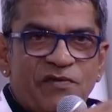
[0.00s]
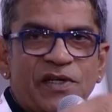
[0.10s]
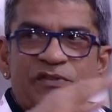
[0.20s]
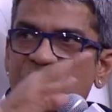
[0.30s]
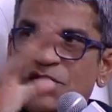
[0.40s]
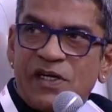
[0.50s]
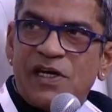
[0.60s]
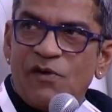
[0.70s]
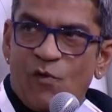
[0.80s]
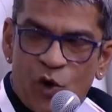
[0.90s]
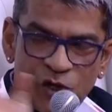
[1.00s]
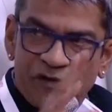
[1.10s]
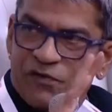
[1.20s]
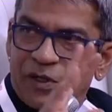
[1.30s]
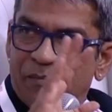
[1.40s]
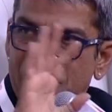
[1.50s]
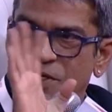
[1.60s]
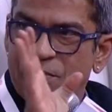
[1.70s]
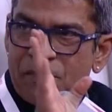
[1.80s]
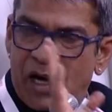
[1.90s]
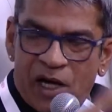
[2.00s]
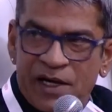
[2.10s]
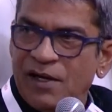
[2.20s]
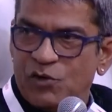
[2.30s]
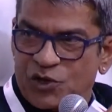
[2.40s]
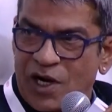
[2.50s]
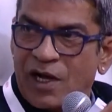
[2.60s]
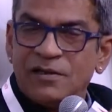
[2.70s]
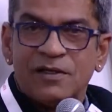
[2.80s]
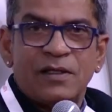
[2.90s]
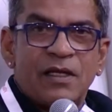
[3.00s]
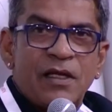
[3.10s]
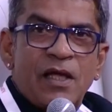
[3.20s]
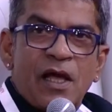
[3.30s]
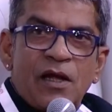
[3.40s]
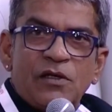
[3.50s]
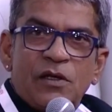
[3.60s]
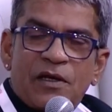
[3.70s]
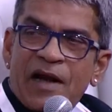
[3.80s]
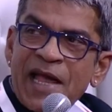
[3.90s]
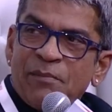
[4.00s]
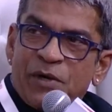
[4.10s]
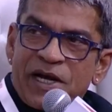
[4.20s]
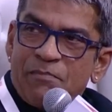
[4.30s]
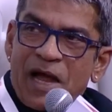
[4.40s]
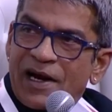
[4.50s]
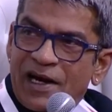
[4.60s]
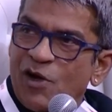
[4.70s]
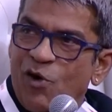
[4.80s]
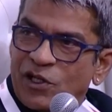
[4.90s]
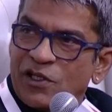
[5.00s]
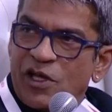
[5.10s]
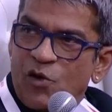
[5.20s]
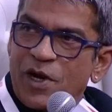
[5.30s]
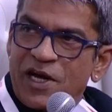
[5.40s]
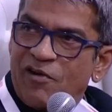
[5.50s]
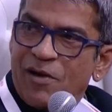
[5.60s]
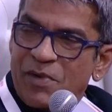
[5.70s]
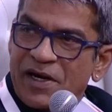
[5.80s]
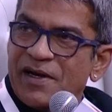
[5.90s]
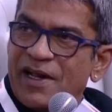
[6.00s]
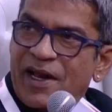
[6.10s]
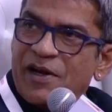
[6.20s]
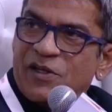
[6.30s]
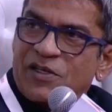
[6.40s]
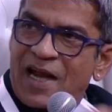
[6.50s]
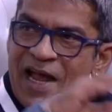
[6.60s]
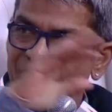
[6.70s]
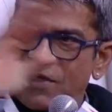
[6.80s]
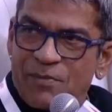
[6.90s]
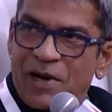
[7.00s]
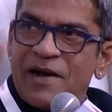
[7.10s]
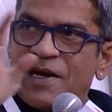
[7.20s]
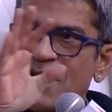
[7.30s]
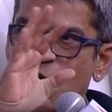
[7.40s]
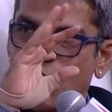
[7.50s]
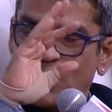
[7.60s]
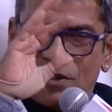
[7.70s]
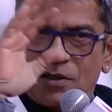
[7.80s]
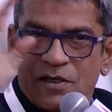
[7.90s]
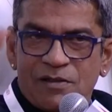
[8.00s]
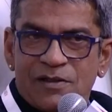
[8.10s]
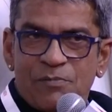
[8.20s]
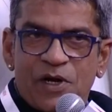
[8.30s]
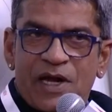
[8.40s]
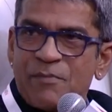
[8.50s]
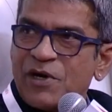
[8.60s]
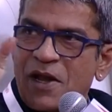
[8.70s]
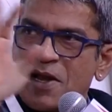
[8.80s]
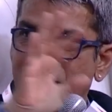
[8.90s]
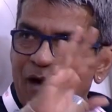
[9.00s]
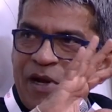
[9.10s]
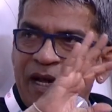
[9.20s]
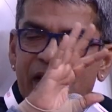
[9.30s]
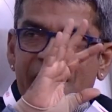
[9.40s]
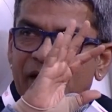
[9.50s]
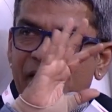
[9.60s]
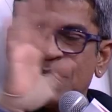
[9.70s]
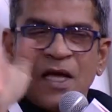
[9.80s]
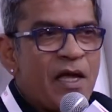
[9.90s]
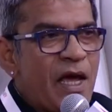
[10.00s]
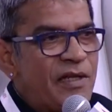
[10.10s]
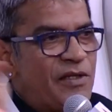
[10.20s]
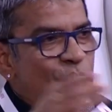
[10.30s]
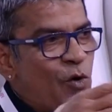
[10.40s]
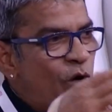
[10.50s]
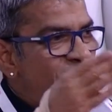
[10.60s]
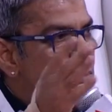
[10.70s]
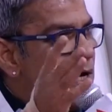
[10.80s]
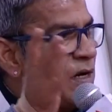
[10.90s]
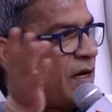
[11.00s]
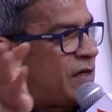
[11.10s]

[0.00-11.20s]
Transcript: consistently voted for the BJP, barring Gujarat, rank pretty badly on the human development indicators, rank very badly on the per capita income indicators. And this whole debate, I